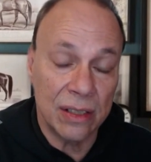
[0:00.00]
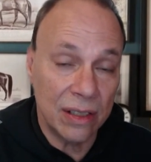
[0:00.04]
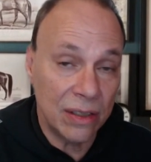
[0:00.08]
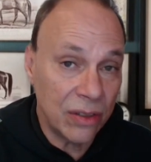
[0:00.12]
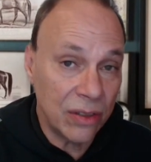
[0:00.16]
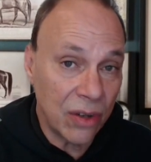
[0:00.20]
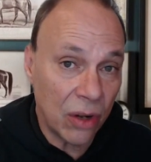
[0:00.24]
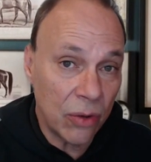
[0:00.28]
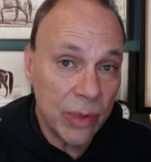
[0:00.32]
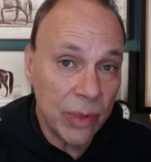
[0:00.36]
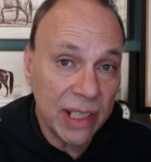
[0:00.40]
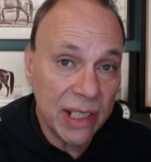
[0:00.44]
Is
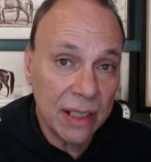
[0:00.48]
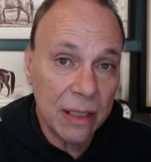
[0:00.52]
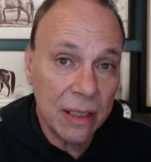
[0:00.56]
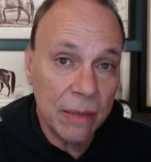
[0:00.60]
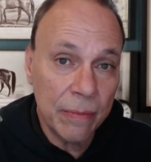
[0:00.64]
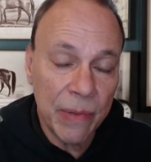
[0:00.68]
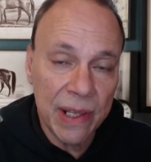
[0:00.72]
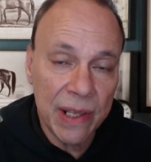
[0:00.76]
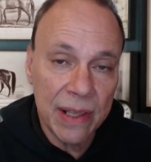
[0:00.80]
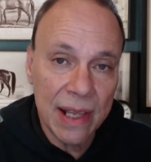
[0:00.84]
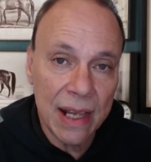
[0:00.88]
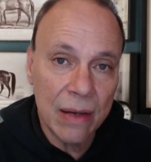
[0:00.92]
it always going
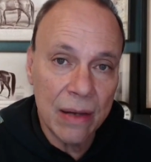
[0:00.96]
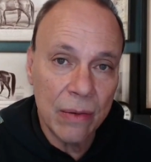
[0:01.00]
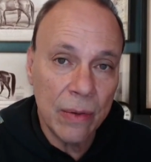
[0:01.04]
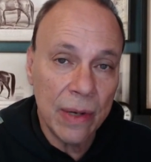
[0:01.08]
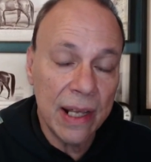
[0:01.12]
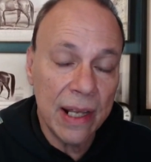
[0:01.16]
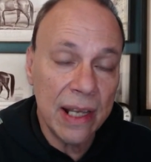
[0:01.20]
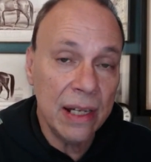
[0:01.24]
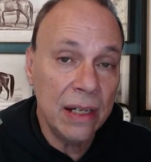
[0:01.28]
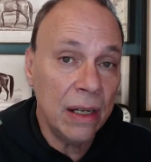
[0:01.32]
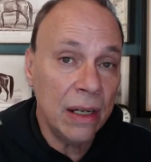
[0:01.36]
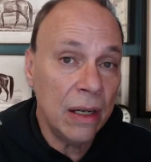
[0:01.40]
to be that
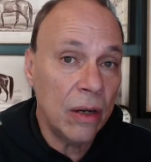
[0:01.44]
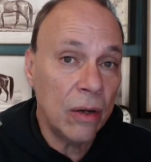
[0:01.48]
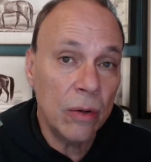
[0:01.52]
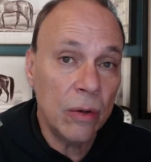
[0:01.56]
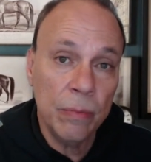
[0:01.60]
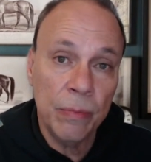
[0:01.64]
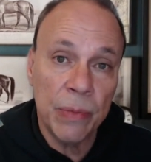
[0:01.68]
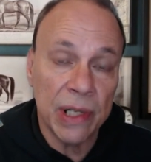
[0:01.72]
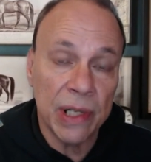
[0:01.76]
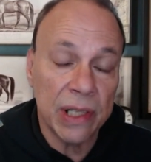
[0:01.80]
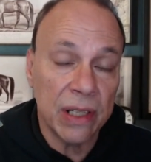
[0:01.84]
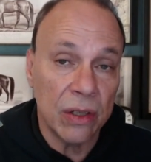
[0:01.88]
way?
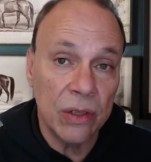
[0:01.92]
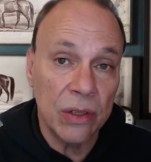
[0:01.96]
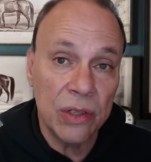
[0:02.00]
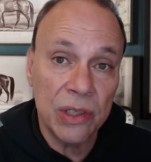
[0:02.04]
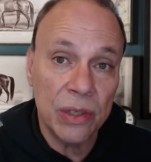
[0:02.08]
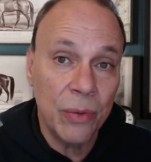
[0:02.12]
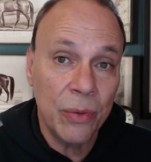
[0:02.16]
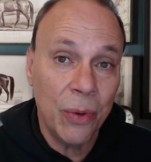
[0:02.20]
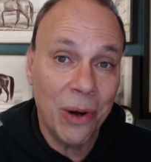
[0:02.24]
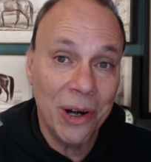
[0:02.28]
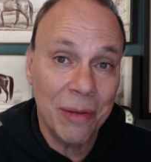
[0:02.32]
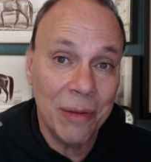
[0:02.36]
No, but
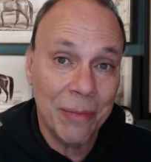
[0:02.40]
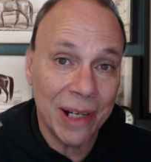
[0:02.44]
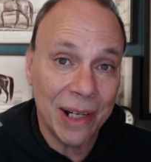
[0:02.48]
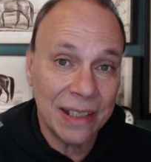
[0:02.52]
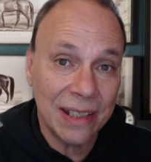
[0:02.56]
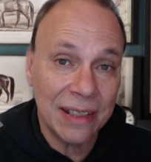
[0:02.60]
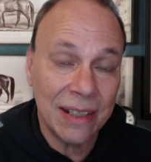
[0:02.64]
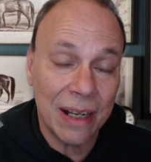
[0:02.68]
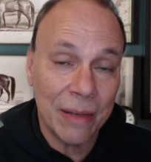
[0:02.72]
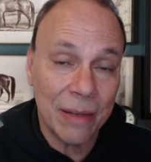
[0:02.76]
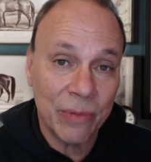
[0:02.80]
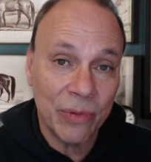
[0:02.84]
usually one of my
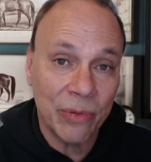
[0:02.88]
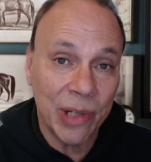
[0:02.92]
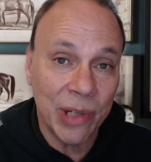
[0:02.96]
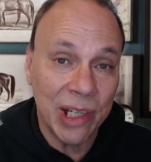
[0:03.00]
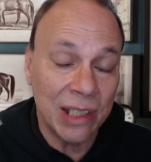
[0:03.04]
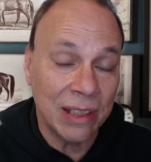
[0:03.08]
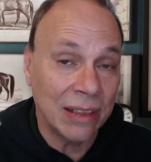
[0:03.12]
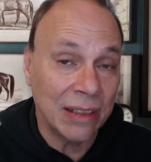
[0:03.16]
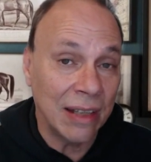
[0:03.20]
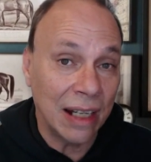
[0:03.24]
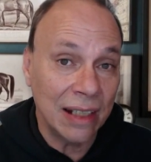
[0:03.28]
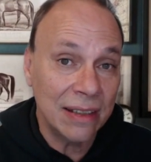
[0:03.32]
top 3
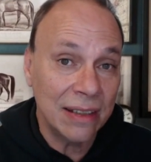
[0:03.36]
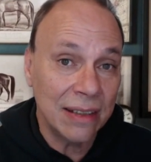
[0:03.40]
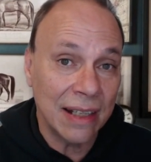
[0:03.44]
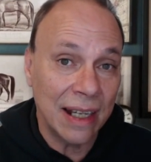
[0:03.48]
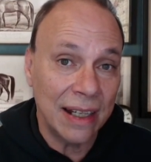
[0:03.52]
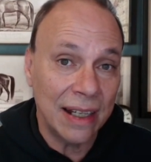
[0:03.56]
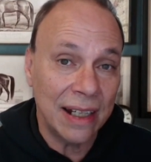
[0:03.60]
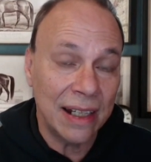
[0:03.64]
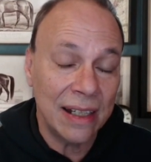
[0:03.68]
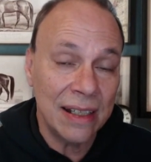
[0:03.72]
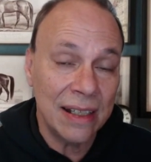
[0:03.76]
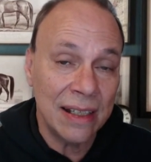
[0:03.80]
does
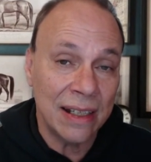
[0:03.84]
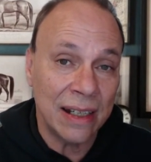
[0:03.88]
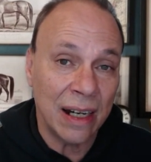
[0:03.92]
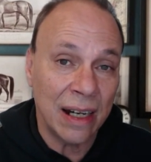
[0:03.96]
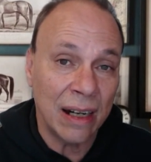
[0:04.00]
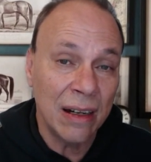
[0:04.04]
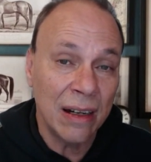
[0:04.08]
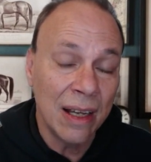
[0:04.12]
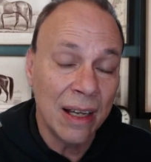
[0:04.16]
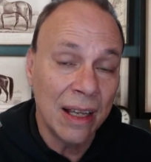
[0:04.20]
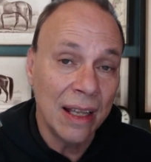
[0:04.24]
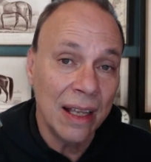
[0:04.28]
get in
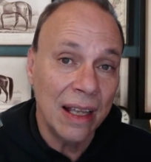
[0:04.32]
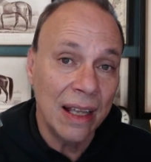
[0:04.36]
there.